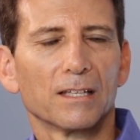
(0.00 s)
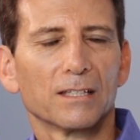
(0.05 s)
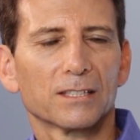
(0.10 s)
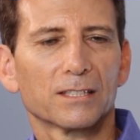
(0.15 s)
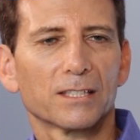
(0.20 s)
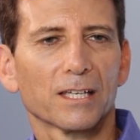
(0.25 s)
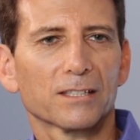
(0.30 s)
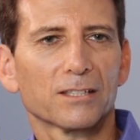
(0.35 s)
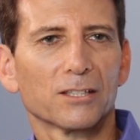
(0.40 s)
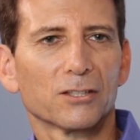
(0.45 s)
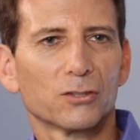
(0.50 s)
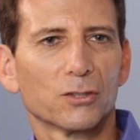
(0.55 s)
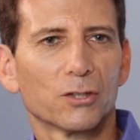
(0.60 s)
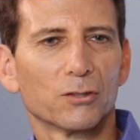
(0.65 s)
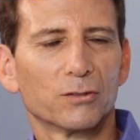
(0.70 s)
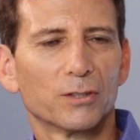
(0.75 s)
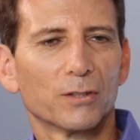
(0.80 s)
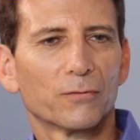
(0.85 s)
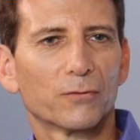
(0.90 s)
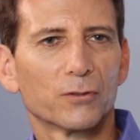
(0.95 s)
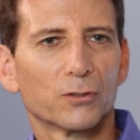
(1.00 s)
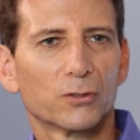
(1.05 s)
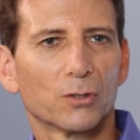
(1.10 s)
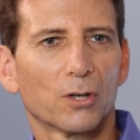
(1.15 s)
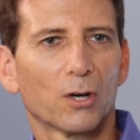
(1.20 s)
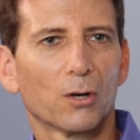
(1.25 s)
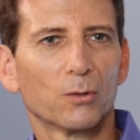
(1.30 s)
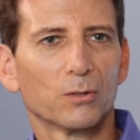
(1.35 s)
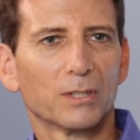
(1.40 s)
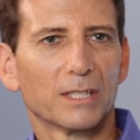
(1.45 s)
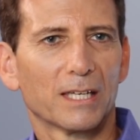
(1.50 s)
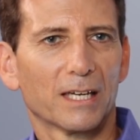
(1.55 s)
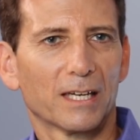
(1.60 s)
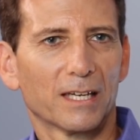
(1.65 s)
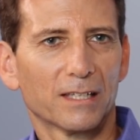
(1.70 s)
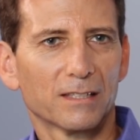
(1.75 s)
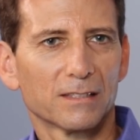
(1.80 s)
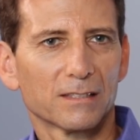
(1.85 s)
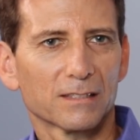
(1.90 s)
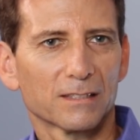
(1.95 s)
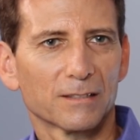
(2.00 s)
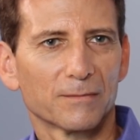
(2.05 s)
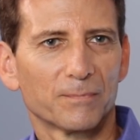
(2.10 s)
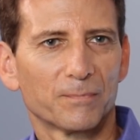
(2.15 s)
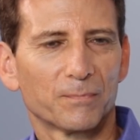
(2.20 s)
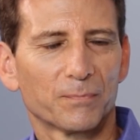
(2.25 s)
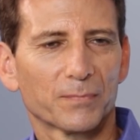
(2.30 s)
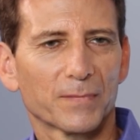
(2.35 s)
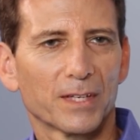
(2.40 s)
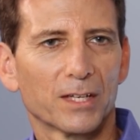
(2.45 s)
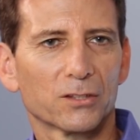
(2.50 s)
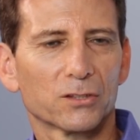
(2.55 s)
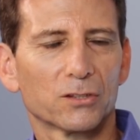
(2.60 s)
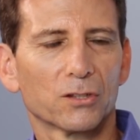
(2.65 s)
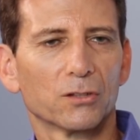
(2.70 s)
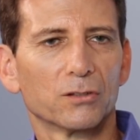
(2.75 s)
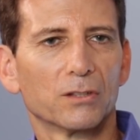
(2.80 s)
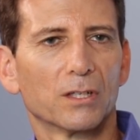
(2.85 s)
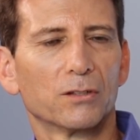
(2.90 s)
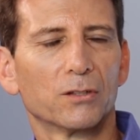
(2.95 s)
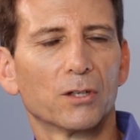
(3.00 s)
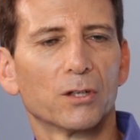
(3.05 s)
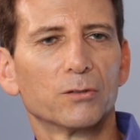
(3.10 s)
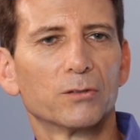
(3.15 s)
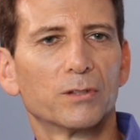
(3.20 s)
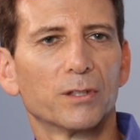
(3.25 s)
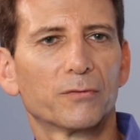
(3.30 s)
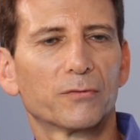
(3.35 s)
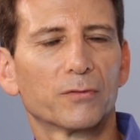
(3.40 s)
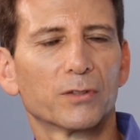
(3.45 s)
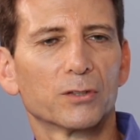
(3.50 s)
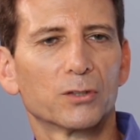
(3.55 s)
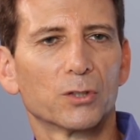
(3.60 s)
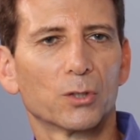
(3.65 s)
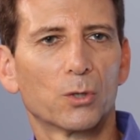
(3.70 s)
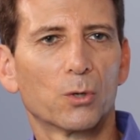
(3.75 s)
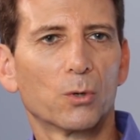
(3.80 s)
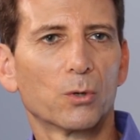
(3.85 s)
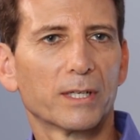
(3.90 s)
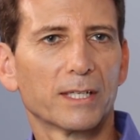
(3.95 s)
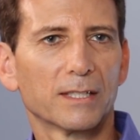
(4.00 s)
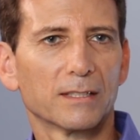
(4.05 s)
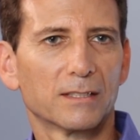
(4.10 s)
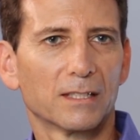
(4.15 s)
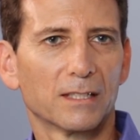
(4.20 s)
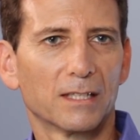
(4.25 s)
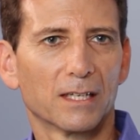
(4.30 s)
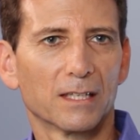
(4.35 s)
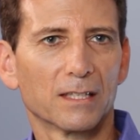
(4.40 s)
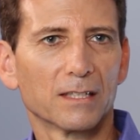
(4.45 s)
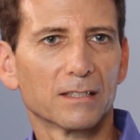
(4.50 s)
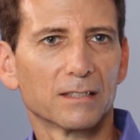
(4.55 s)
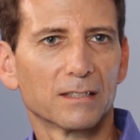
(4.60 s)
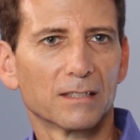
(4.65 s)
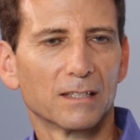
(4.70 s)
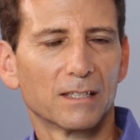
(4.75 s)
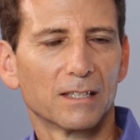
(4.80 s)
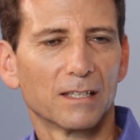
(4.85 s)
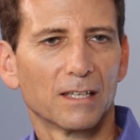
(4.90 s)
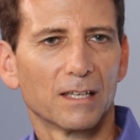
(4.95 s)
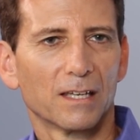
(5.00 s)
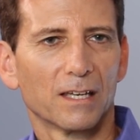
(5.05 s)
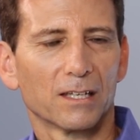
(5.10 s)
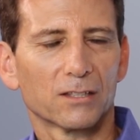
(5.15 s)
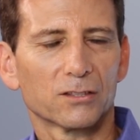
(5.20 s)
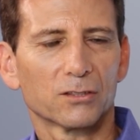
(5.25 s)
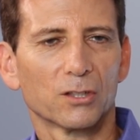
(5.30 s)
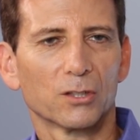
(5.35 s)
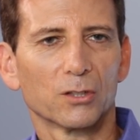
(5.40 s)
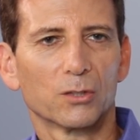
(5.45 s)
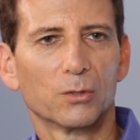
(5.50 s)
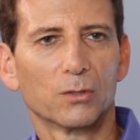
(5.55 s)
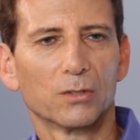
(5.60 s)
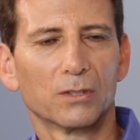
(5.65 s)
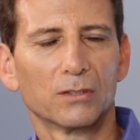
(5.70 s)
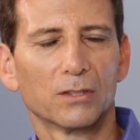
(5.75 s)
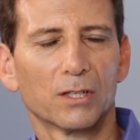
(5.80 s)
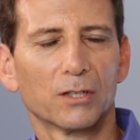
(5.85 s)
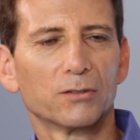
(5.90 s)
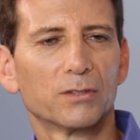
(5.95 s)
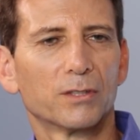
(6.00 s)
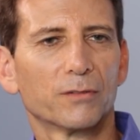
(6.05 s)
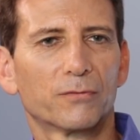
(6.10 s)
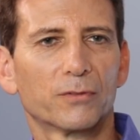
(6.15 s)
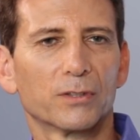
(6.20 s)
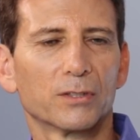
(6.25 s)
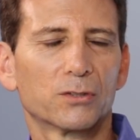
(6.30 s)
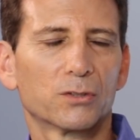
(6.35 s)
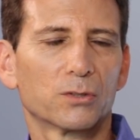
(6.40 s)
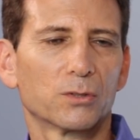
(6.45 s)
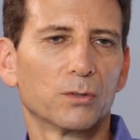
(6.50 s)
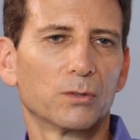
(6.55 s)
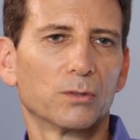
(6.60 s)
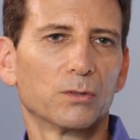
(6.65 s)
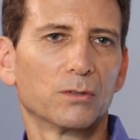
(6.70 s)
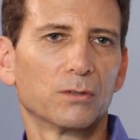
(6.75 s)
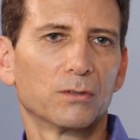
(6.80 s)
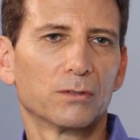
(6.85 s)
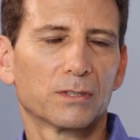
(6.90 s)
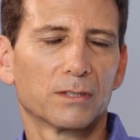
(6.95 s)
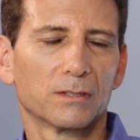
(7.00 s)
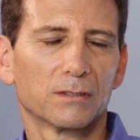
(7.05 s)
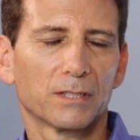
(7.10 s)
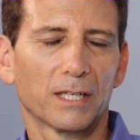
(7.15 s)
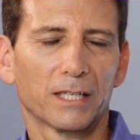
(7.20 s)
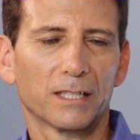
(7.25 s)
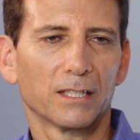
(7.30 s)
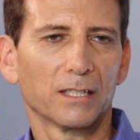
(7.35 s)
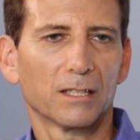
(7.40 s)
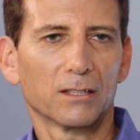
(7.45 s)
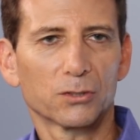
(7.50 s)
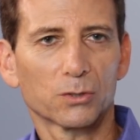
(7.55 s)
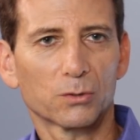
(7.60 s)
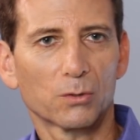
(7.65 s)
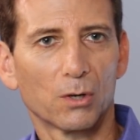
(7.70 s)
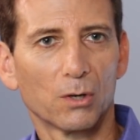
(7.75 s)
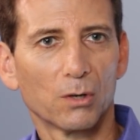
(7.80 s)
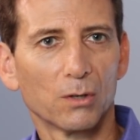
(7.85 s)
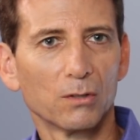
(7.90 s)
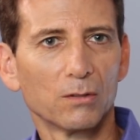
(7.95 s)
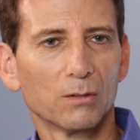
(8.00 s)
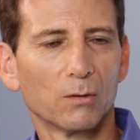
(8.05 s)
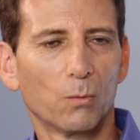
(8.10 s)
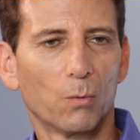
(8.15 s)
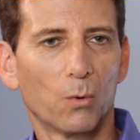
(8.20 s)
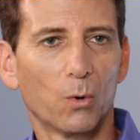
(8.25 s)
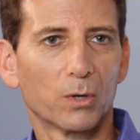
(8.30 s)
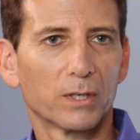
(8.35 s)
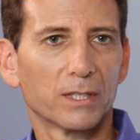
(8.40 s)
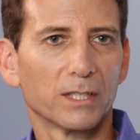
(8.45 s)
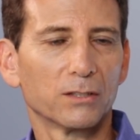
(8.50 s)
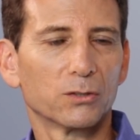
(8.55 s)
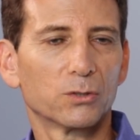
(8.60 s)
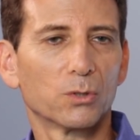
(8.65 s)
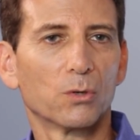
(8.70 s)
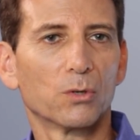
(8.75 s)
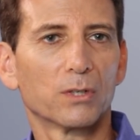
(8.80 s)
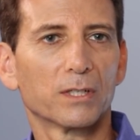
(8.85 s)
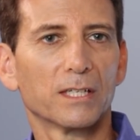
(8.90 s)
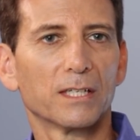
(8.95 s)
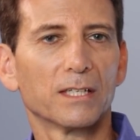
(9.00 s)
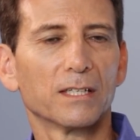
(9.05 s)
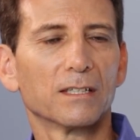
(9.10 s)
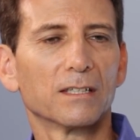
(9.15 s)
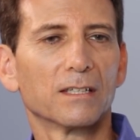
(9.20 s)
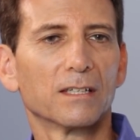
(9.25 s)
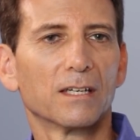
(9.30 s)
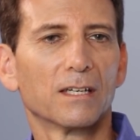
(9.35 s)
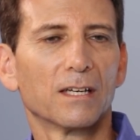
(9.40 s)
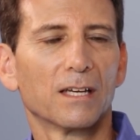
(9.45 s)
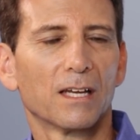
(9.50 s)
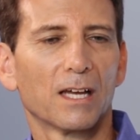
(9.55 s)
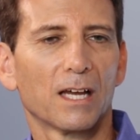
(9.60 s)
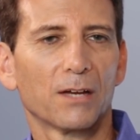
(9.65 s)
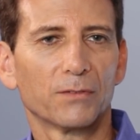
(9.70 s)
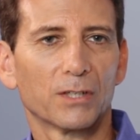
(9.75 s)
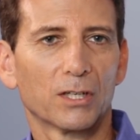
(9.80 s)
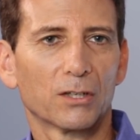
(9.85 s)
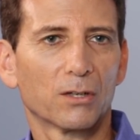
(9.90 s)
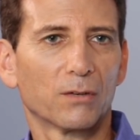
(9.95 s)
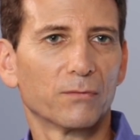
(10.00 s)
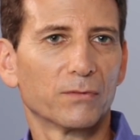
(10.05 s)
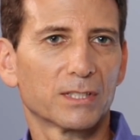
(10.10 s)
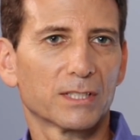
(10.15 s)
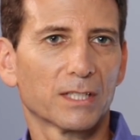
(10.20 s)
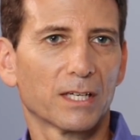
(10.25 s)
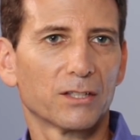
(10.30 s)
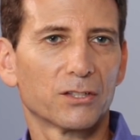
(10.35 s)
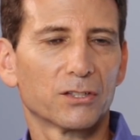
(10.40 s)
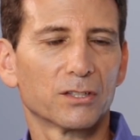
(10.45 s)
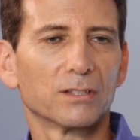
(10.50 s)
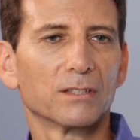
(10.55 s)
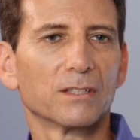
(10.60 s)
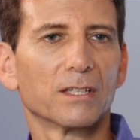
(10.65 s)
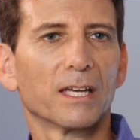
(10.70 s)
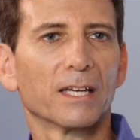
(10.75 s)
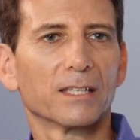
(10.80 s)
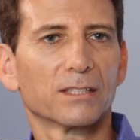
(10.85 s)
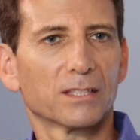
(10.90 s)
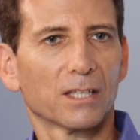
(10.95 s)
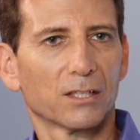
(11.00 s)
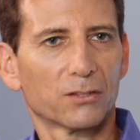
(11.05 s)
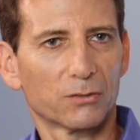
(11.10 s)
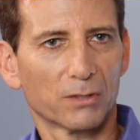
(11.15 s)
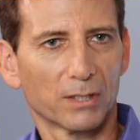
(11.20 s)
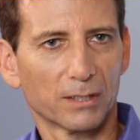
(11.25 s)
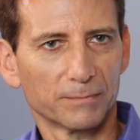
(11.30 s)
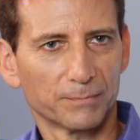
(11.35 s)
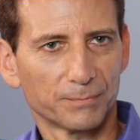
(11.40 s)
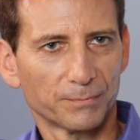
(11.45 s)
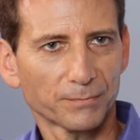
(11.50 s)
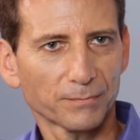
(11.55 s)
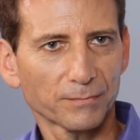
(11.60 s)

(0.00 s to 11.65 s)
sex is no different to holding hands. It's no different to cooking together. It's no different to taking a stroll, walking, talking, having a conversation, etc.